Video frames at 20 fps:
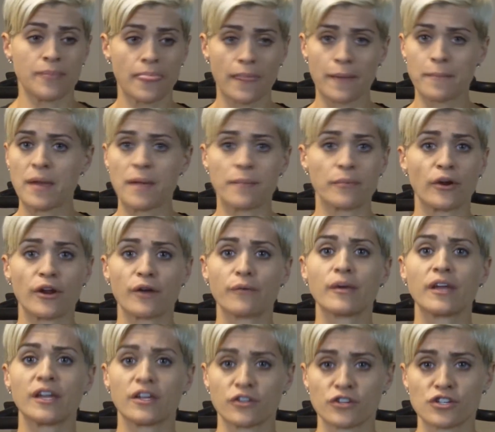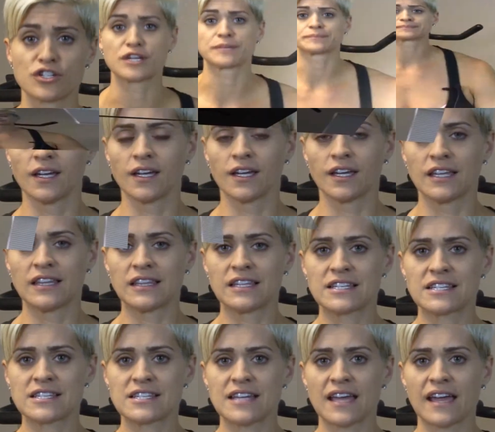a member at a regular gym.
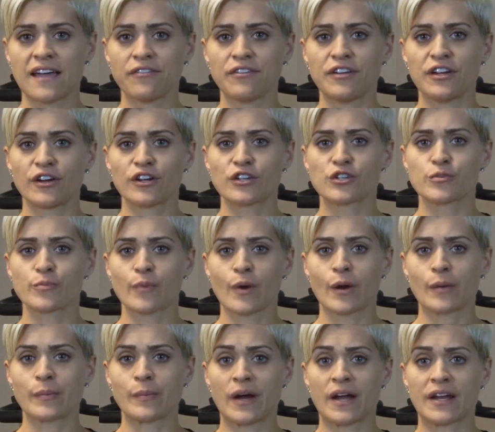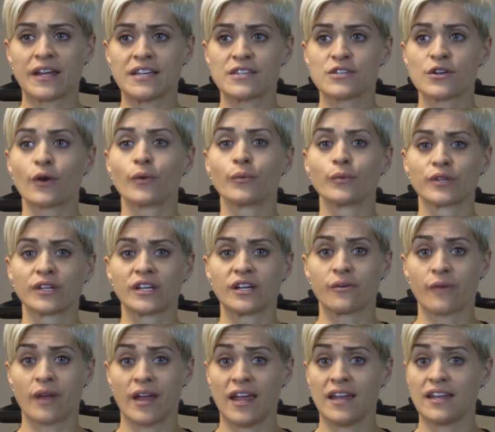The staff here at Smart Bodies are really
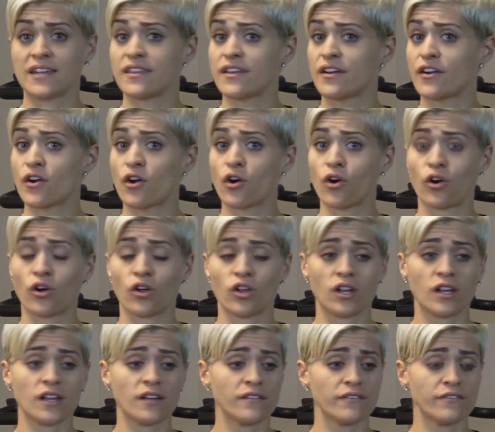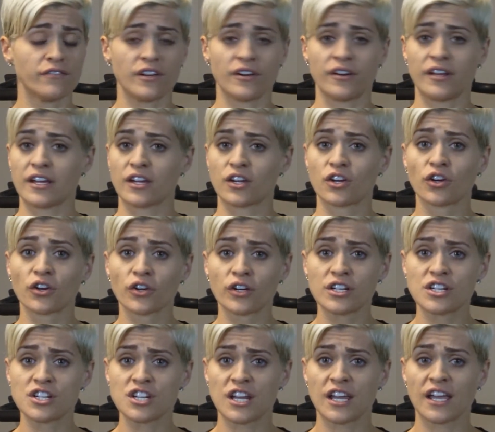great. They're all very
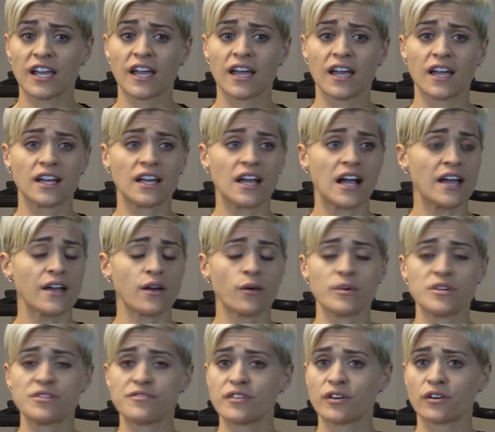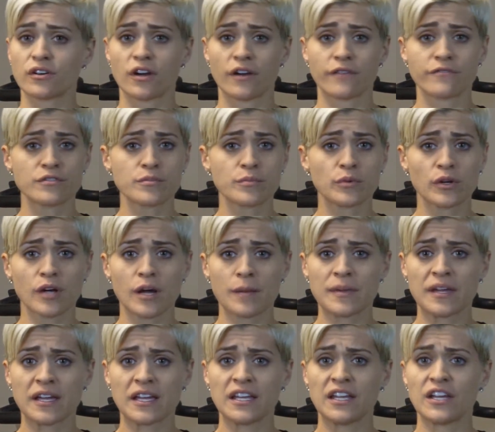encouraging. I always feel comfortable
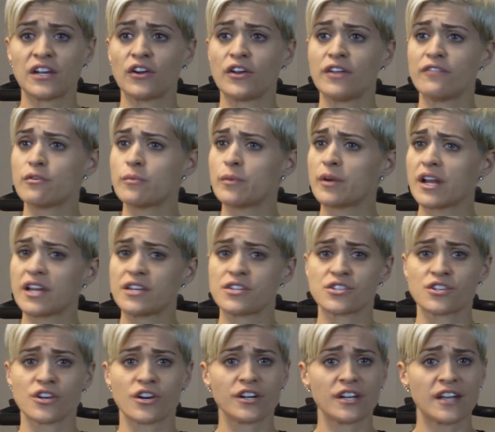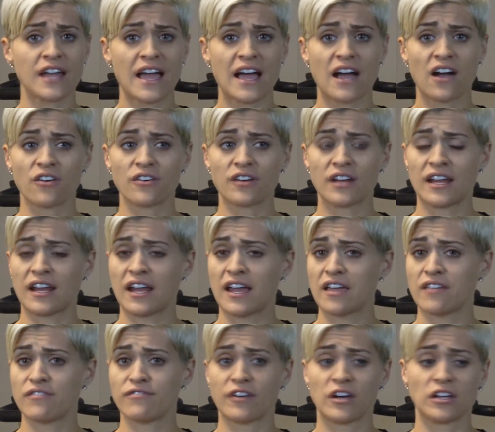coming in here. Even when I started out and
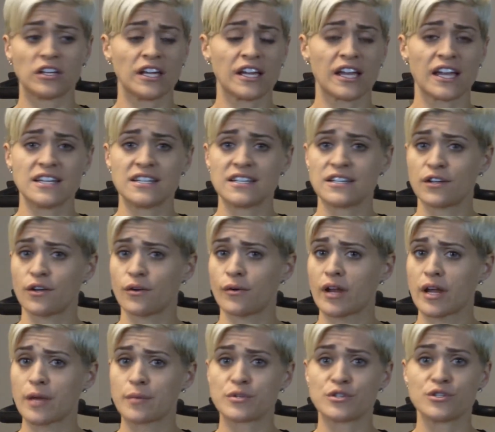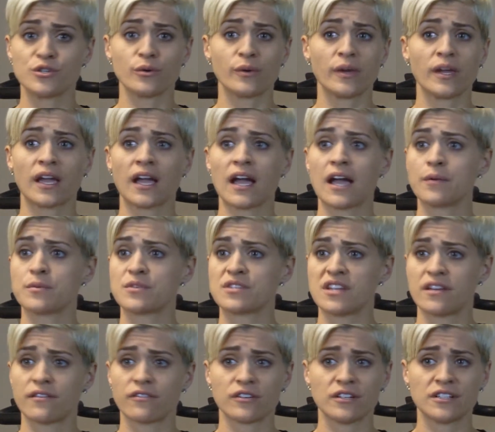I felt like I didn't know what I was doing, I was
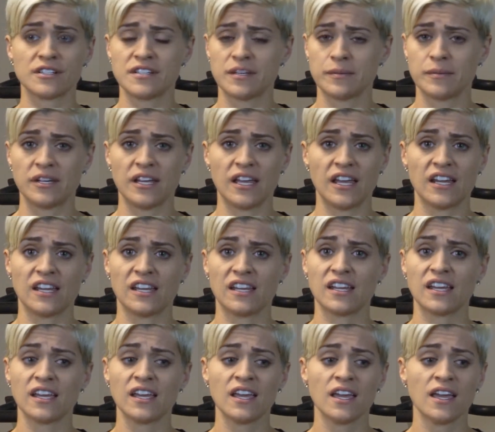never intimidated